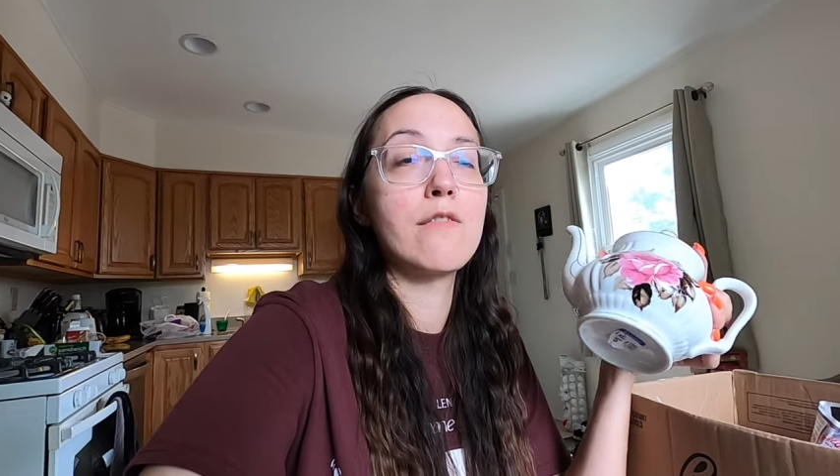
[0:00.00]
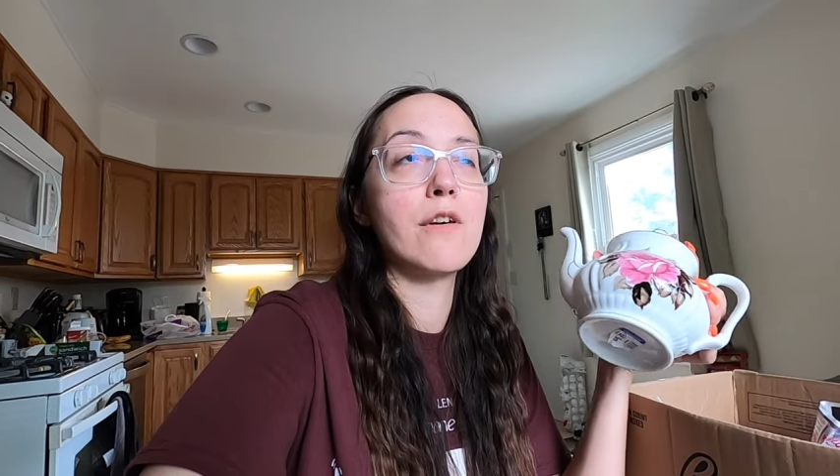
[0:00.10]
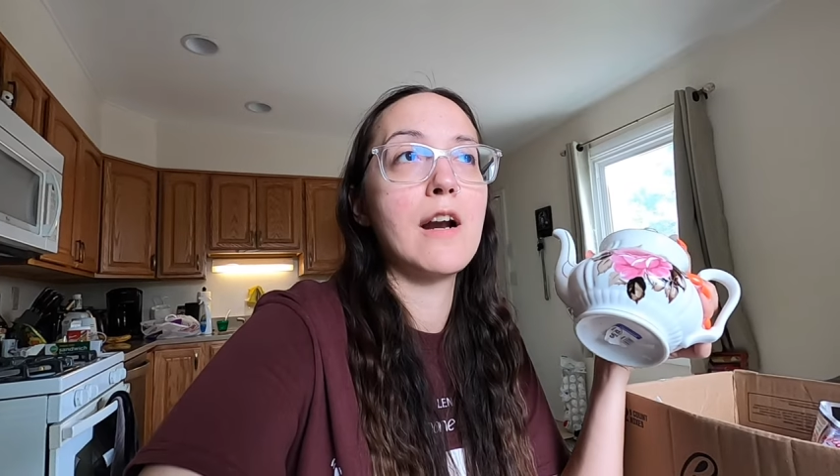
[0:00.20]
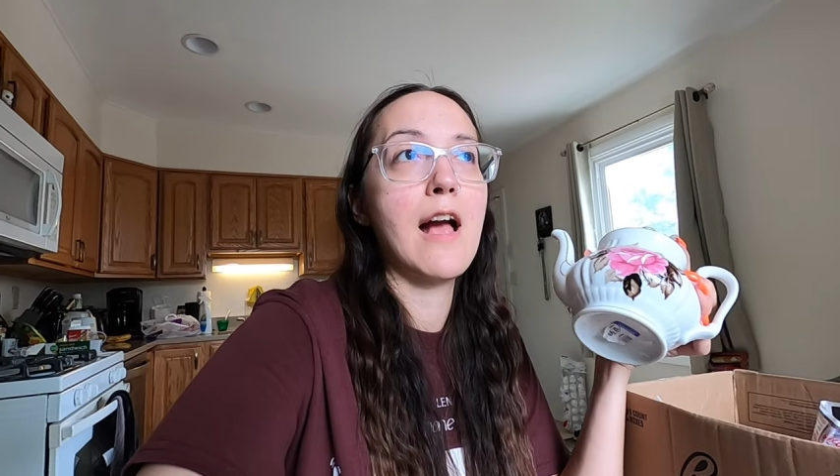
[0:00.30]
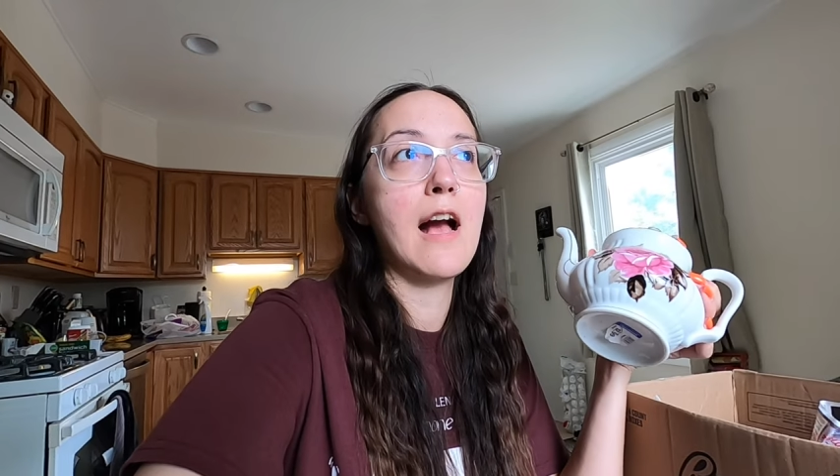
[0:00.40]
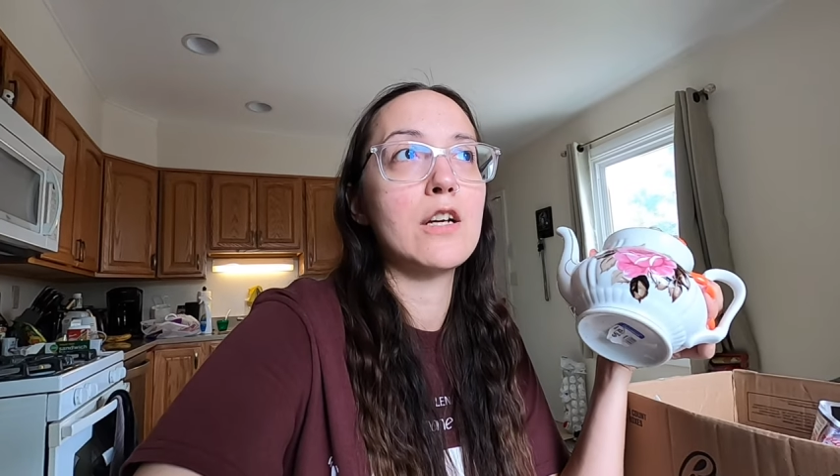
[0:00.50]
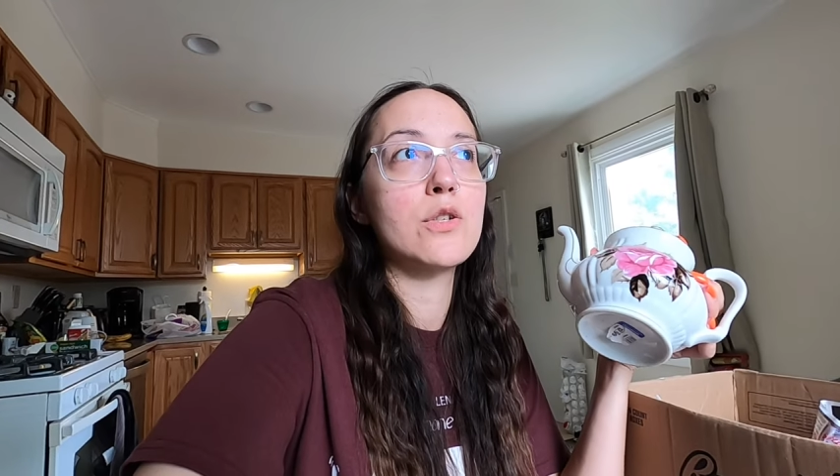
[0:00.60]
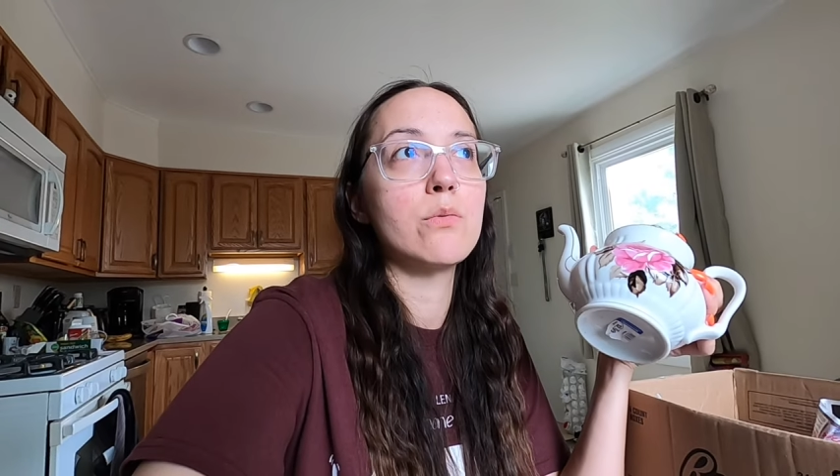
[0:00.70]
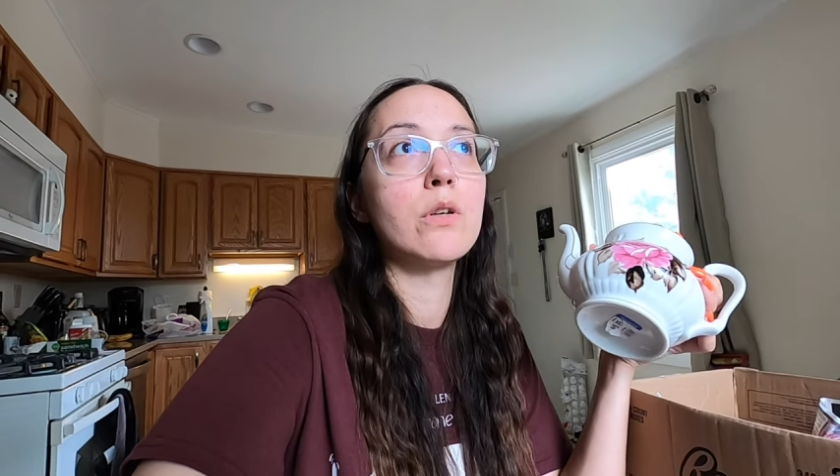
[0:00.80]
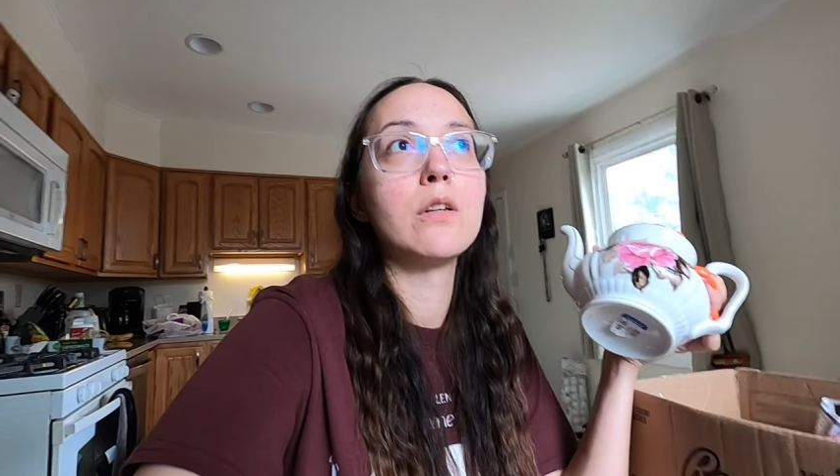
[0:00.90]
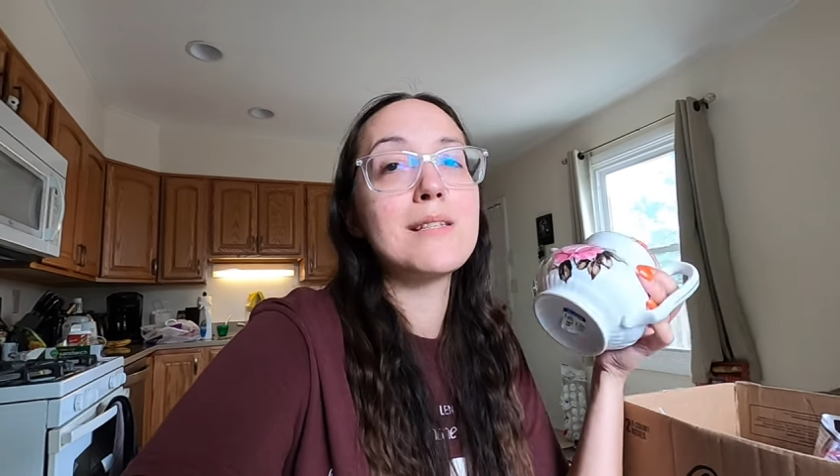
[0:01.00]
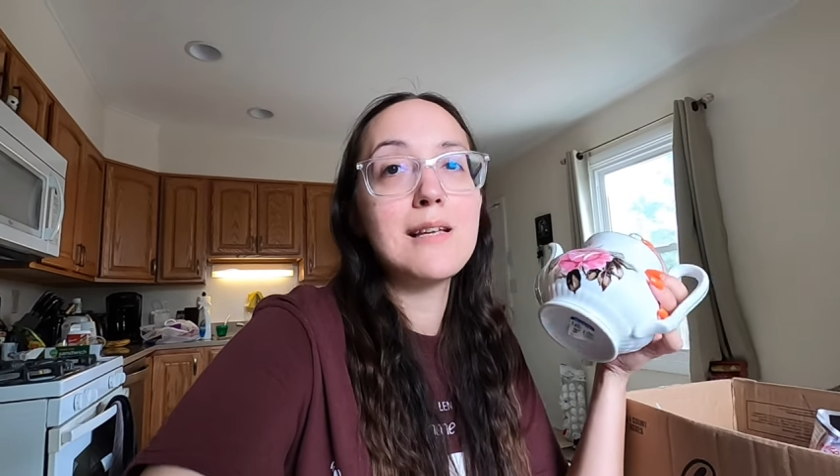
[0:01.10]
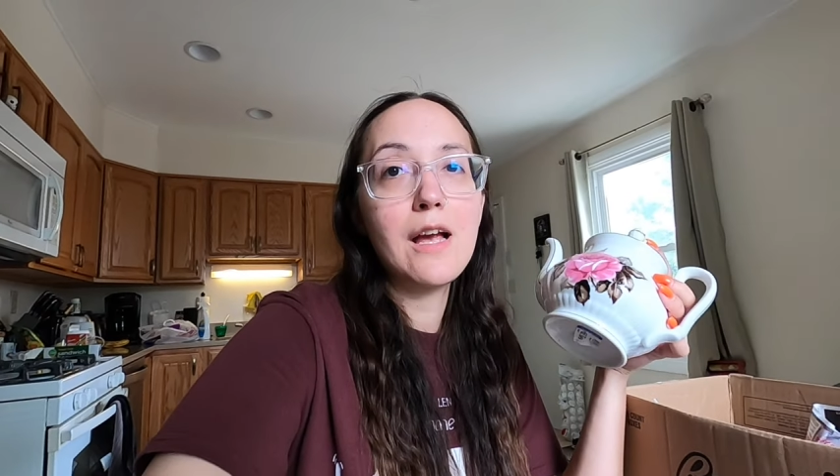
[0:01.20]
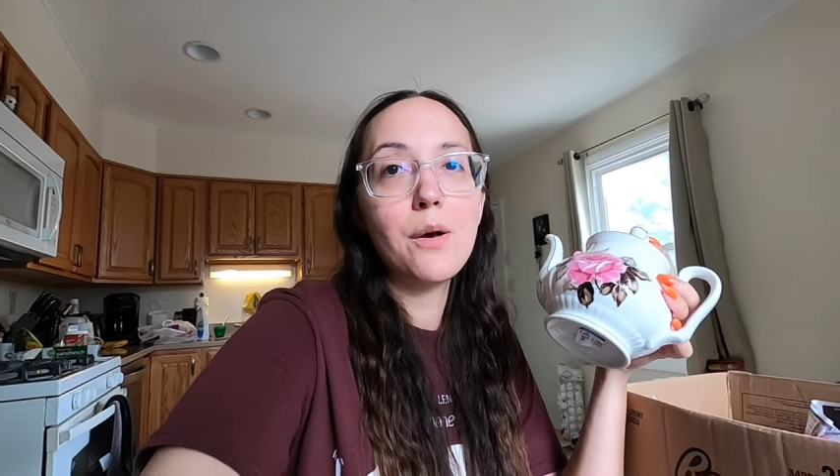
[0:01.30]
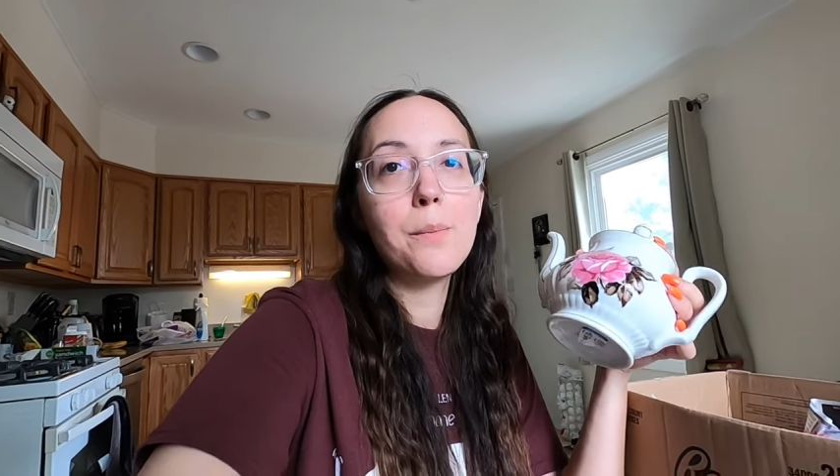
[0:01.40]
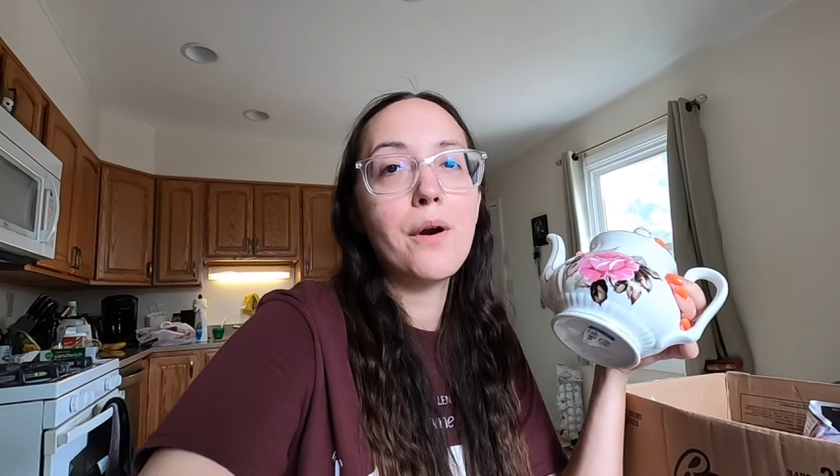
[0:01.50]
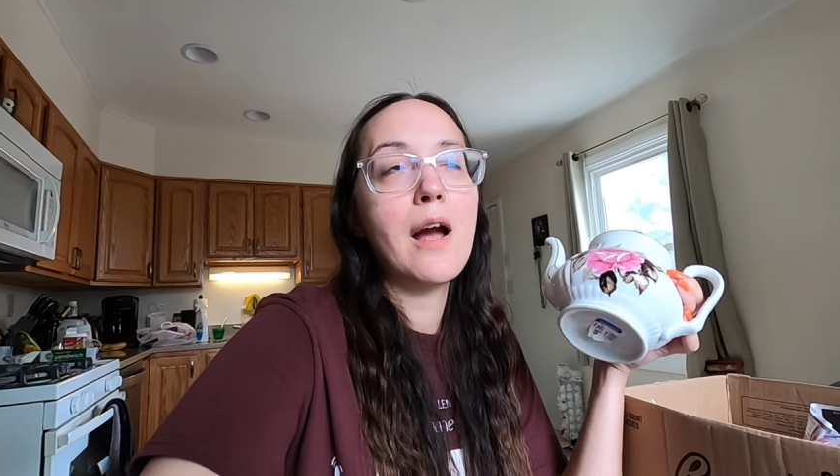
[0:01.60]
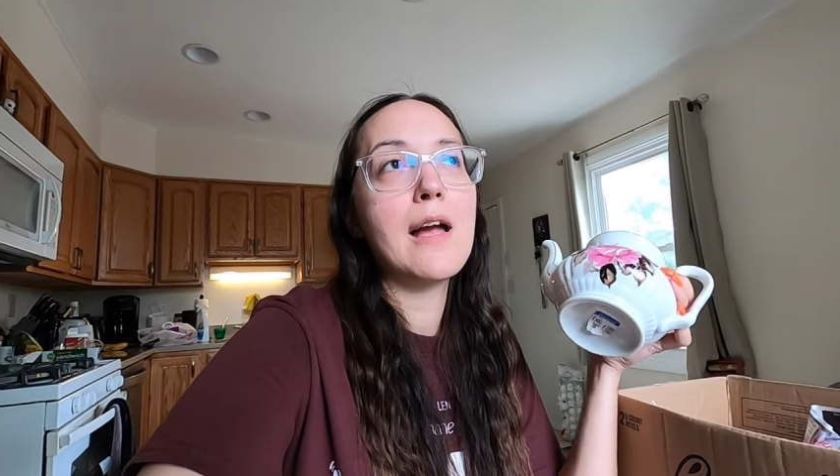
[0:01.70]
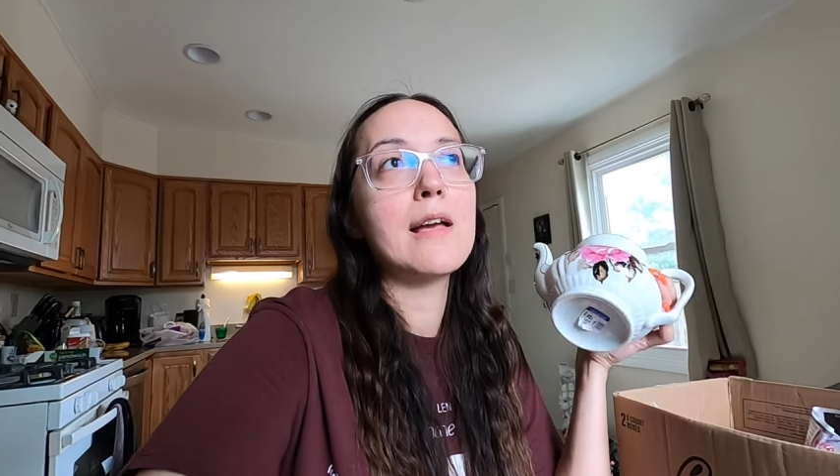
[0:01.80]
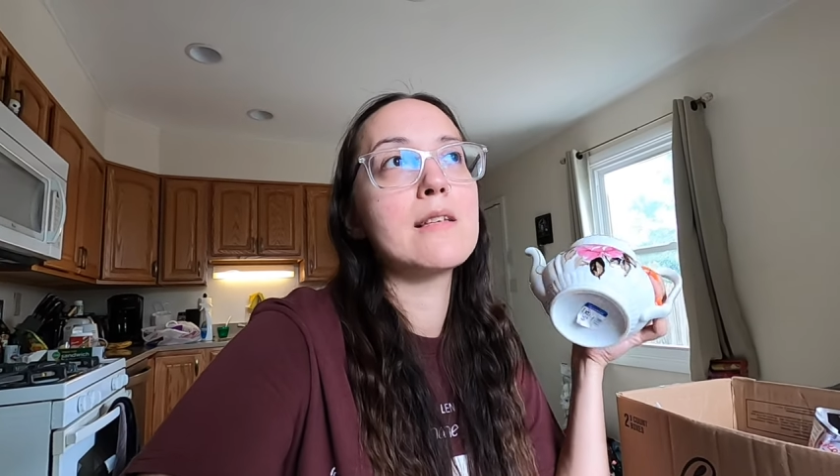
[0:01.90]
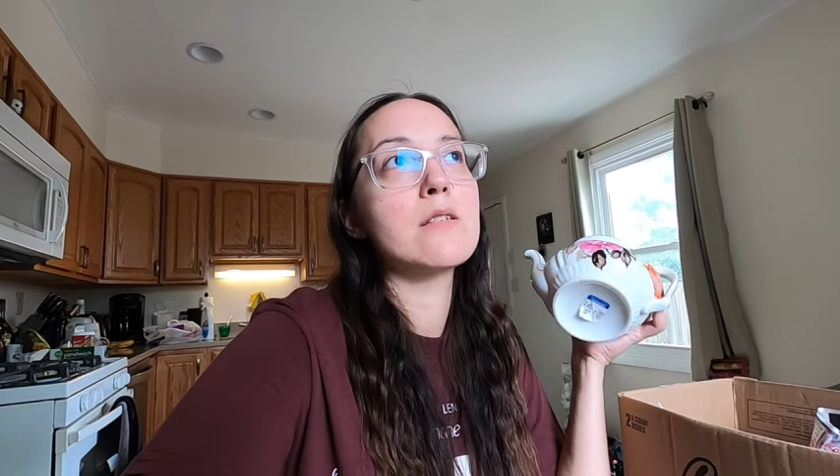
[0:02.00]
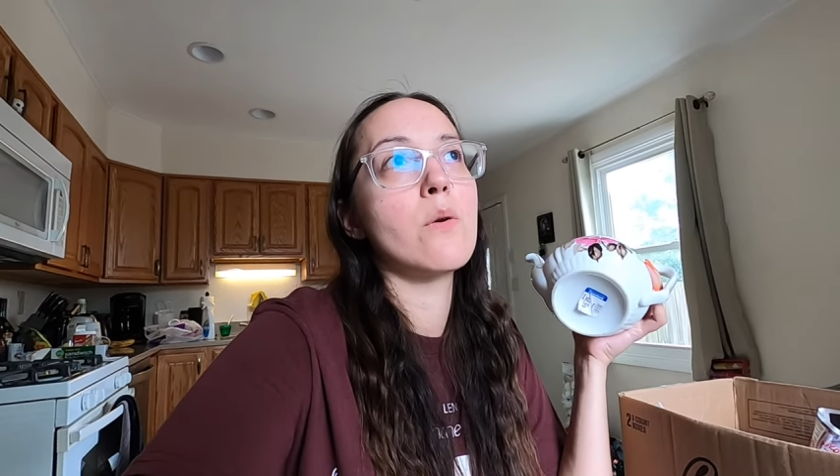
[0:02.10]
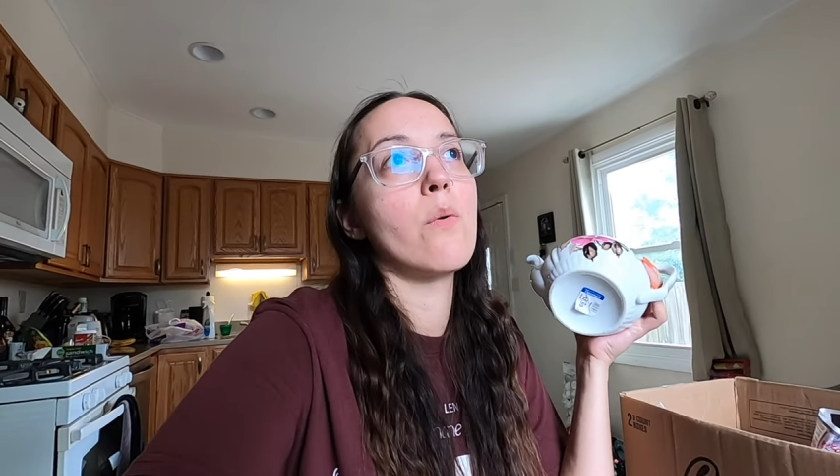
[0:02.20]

for an actual sale price